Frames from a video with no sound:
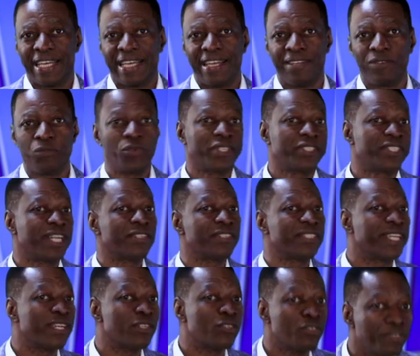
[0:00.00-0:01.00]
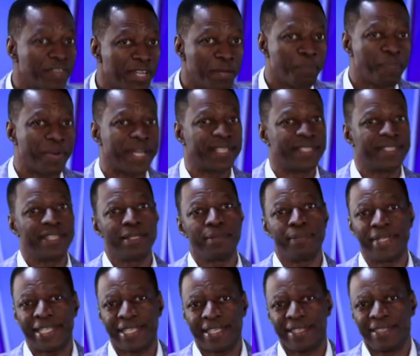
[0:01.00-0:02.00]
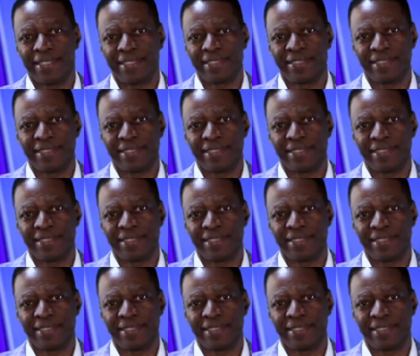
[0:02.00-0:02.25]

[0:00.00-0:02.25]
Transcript: And we're trying to get over a pandemic.